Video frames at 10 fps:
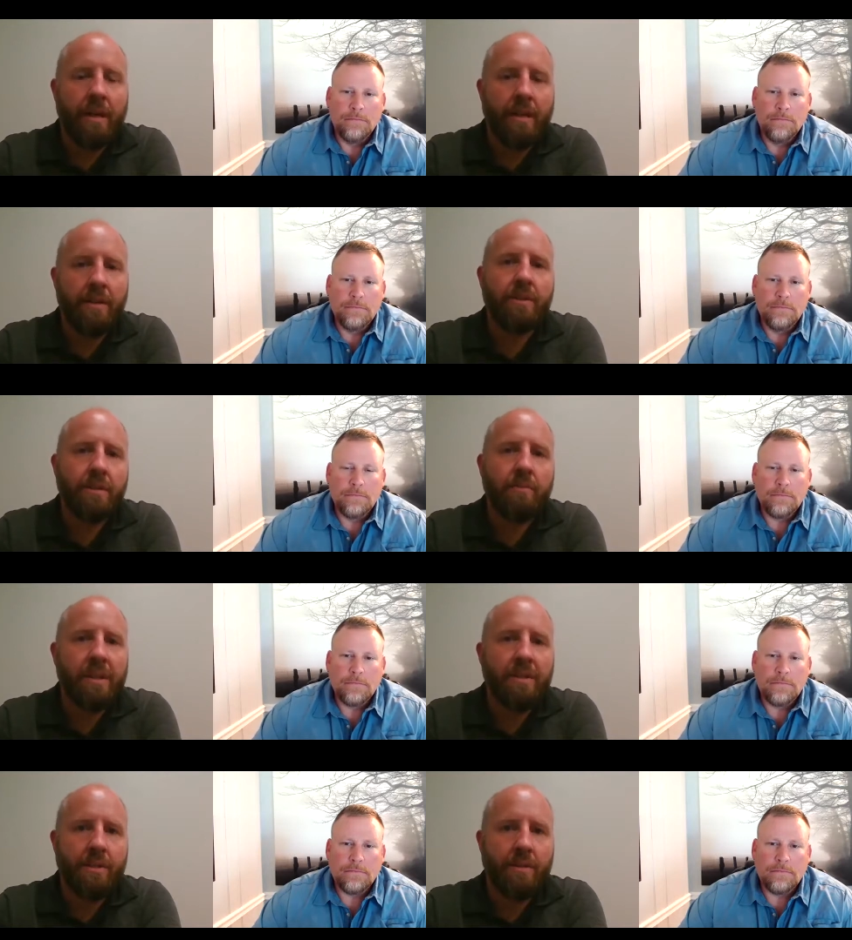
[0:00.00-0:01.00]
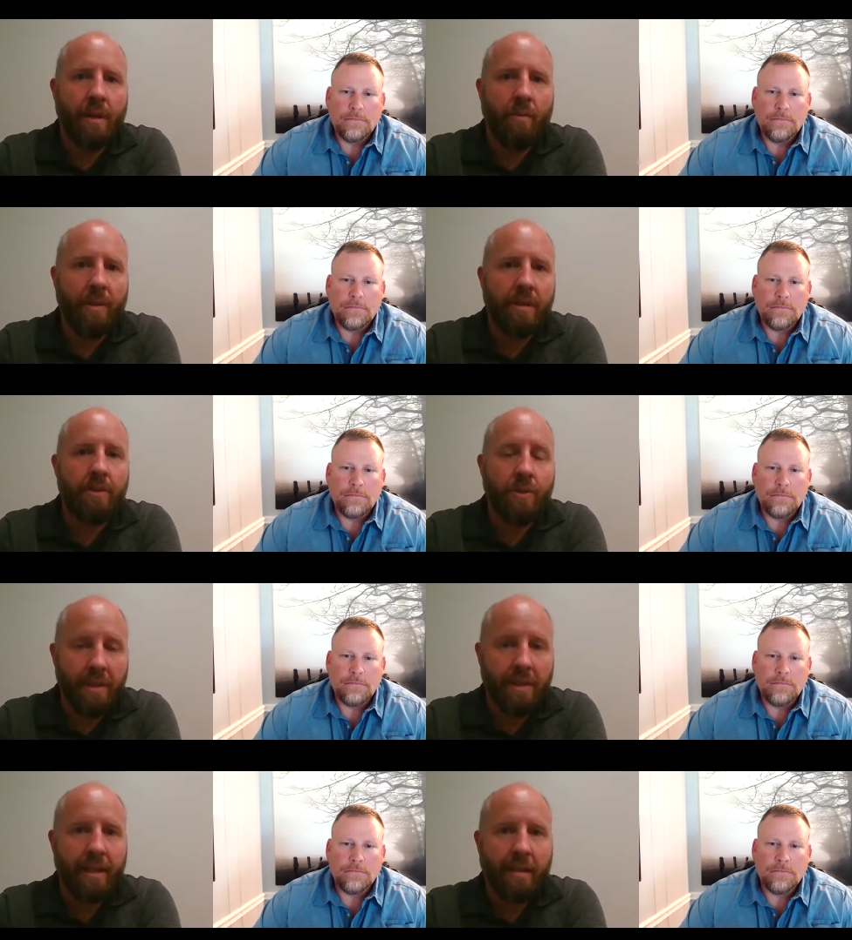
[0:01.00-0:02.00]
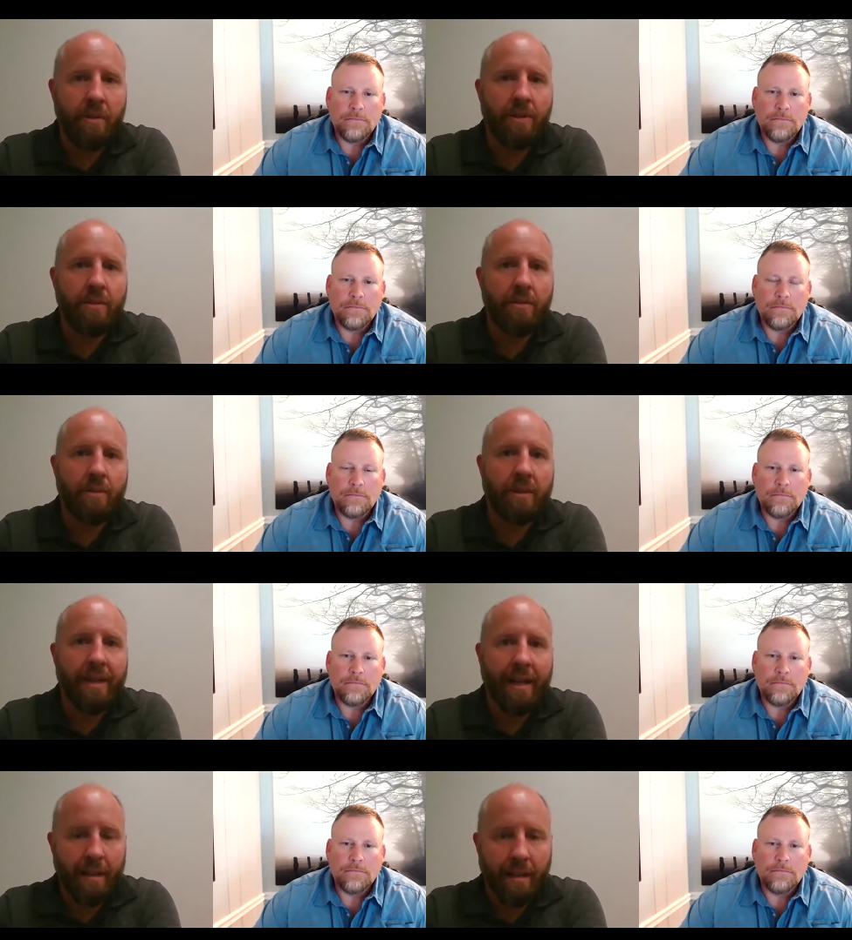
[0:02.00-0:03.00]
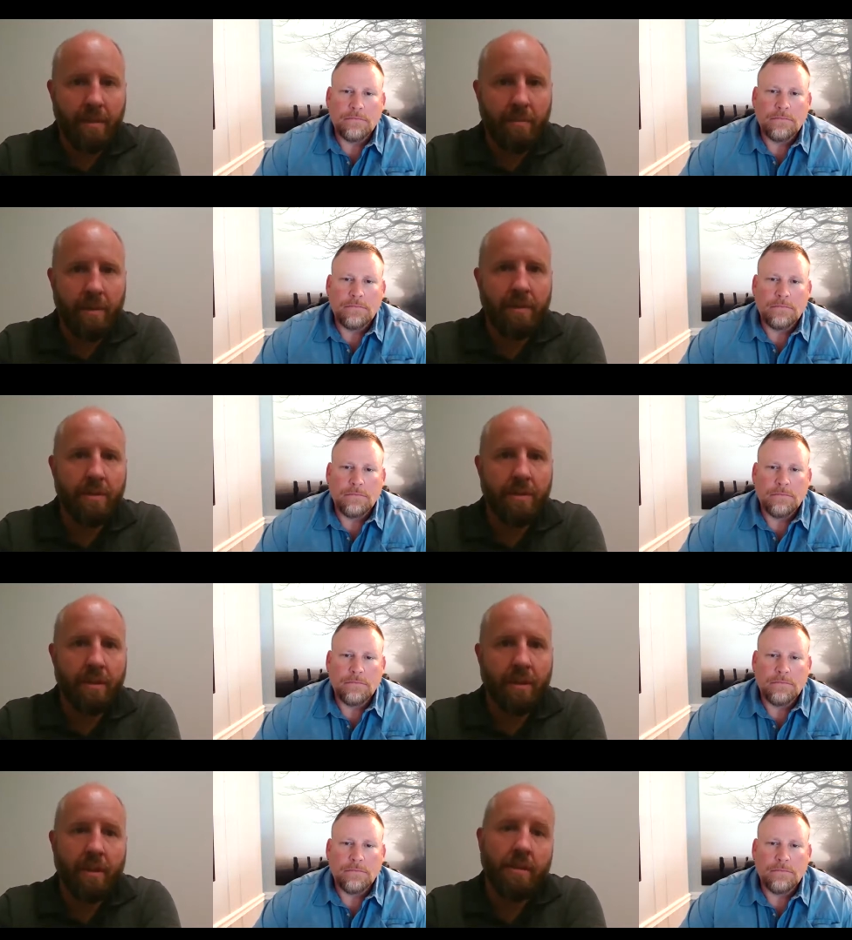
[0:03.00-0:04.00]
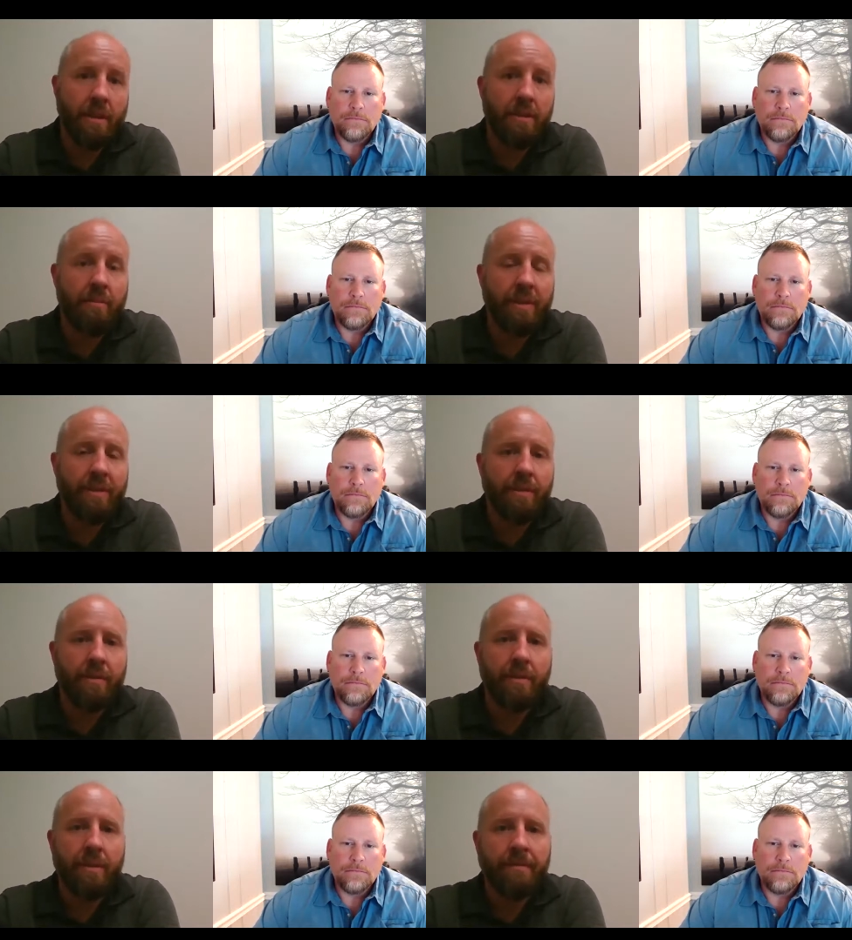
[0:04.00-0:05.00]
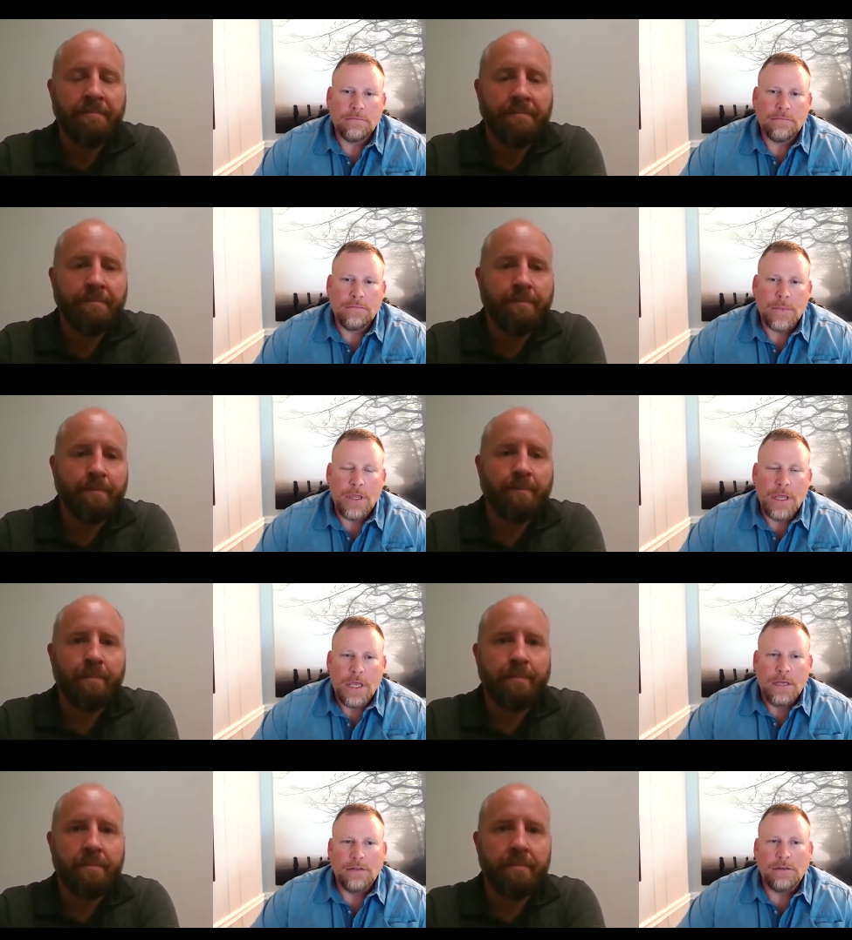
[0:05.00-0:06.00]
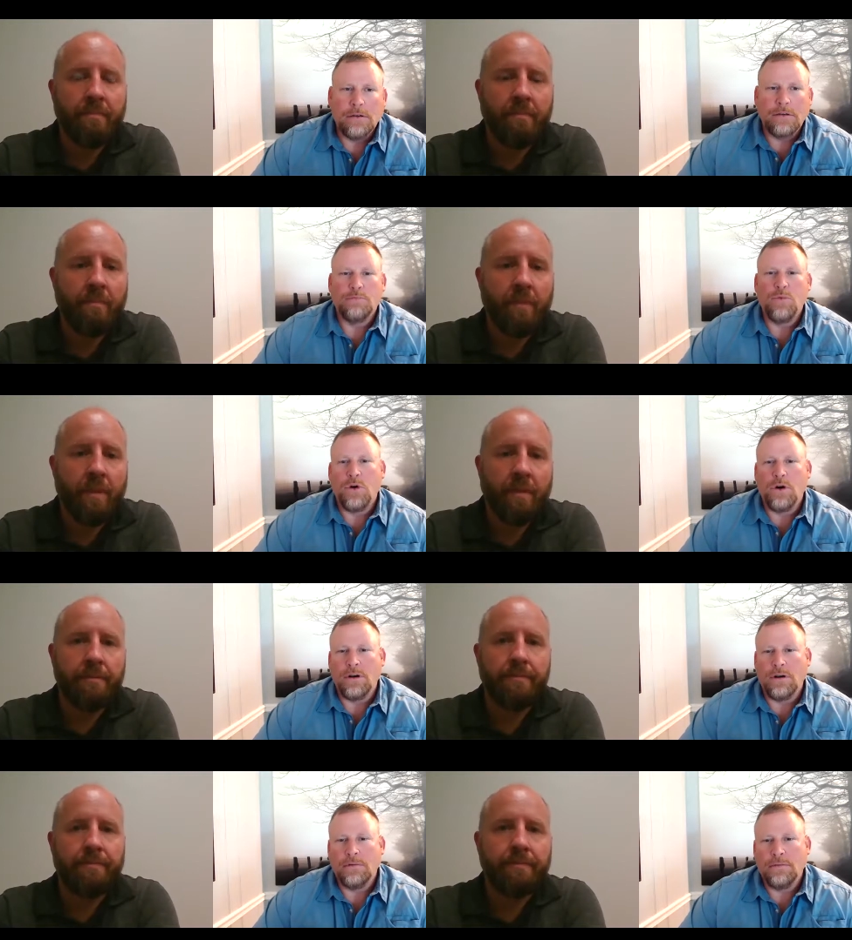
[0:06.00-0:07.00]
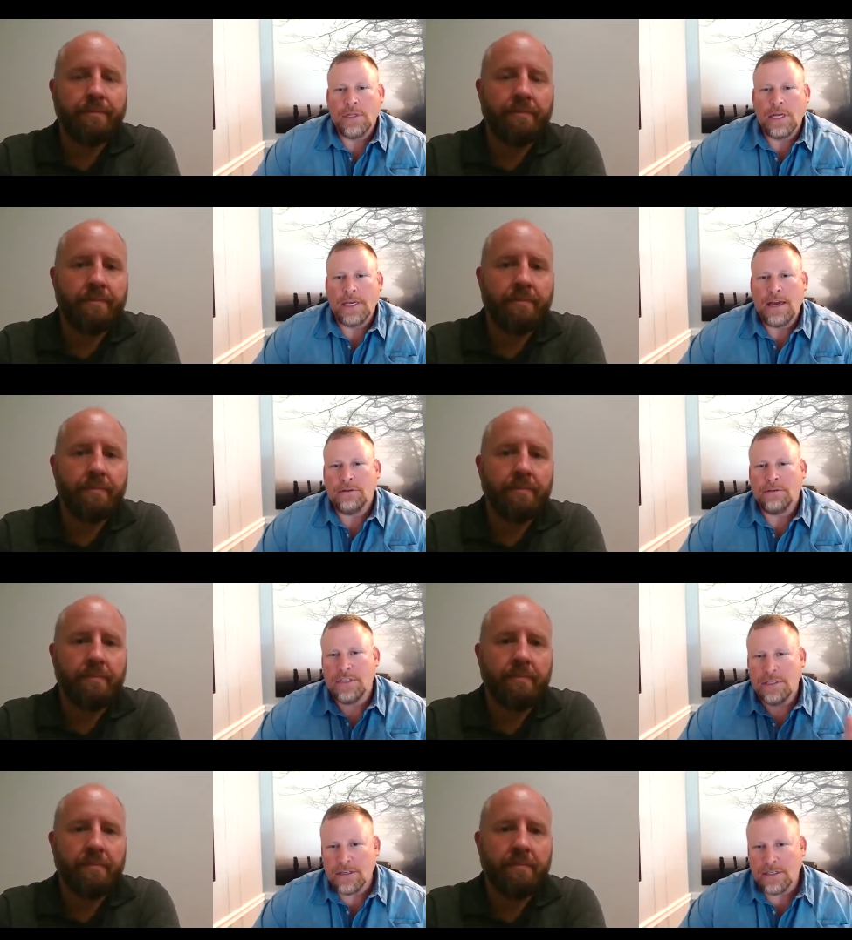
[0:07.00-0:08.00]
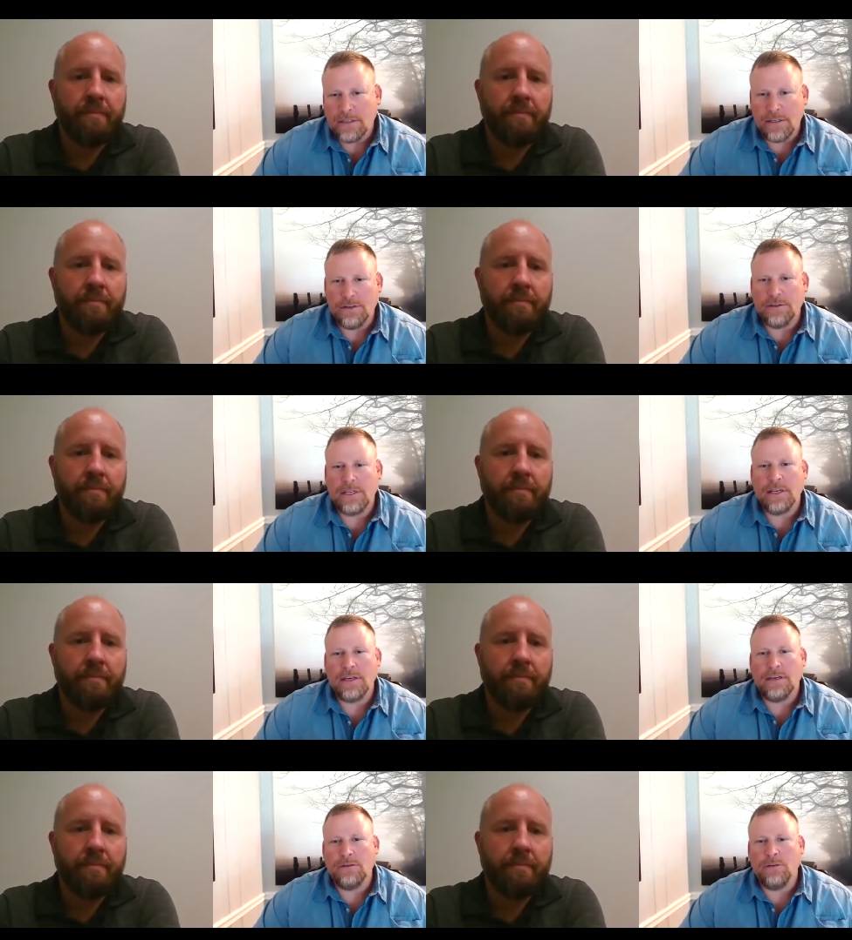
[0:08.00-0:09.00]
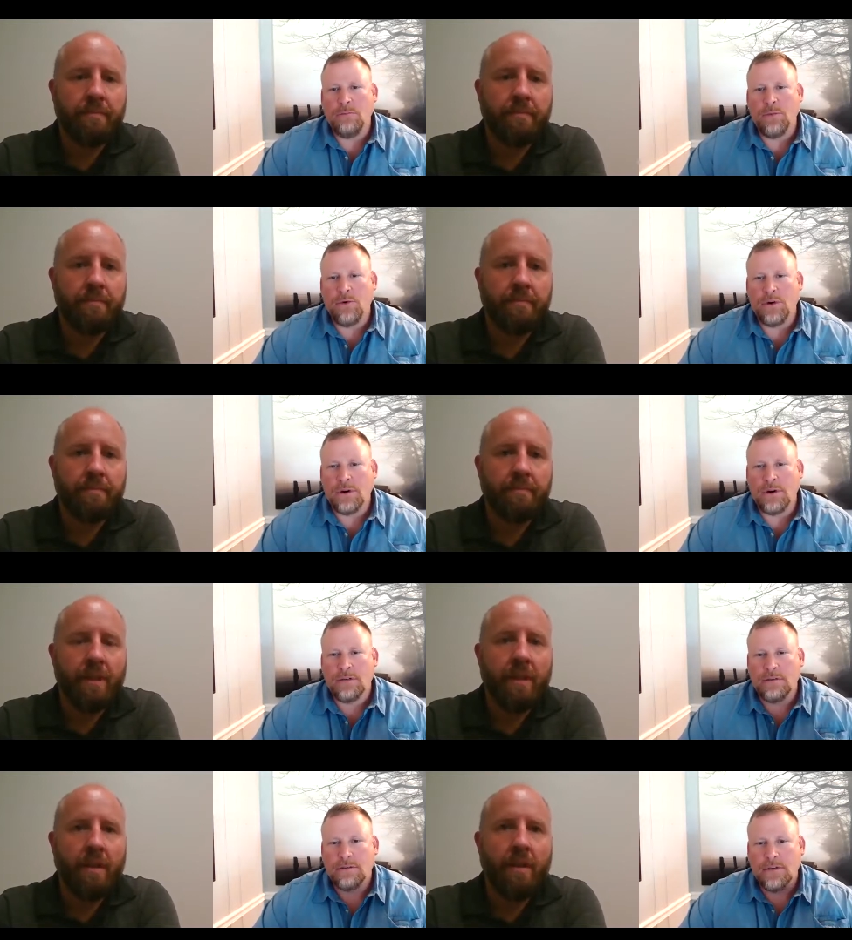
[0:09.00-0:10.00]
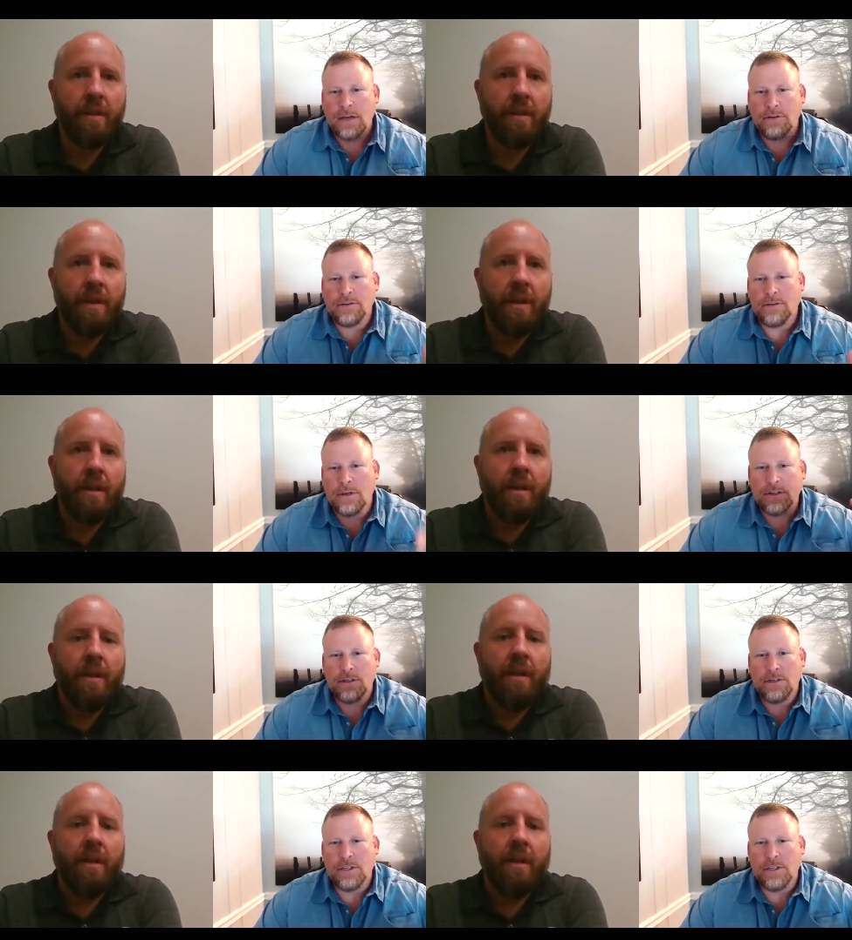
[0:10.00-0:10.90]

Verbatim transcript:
Speaker 1: hey, this is a business now. We need to treat it like a business. We're going to act like it's a business. Uh, it's a, it's a business.
Speaker 2: So it's more like how seriously you take it, or more how structured
Speaker 1: your